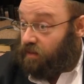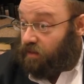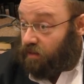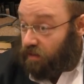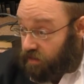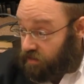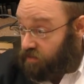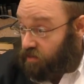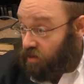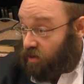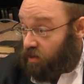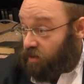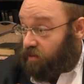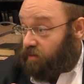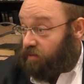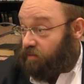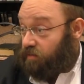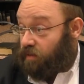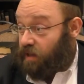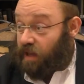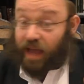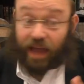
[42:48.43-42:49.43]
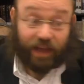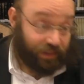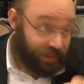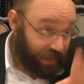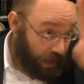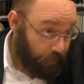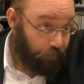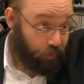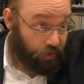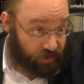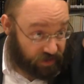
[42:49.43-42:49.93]
it's good. And
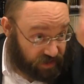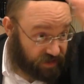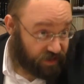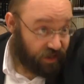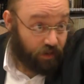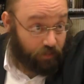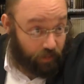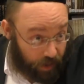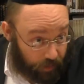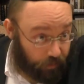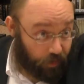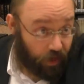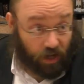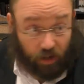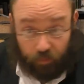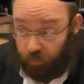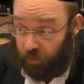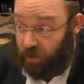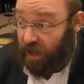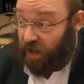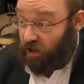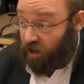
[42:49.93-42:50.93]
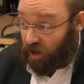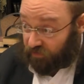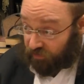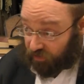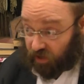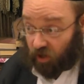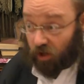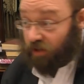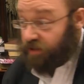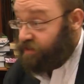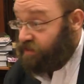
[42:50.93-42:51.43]
that person is going to make Bari Priya and
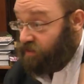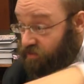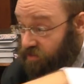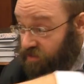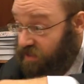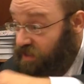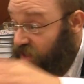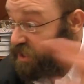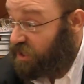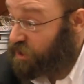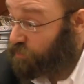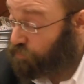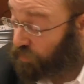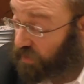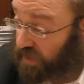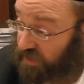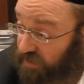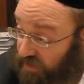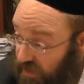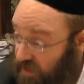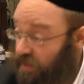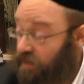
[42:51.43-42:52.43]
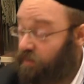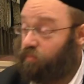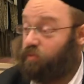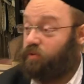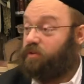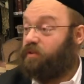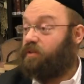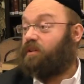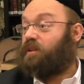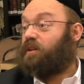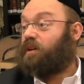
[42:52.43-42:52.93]
also, so you can split the kibbutz.
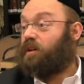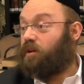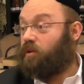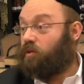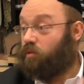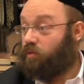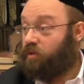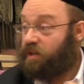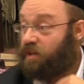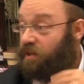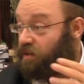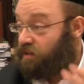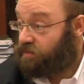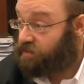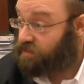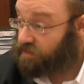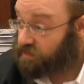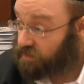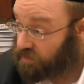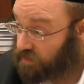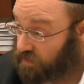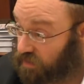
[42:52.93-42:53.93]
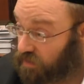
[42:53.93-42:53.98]
Who cares?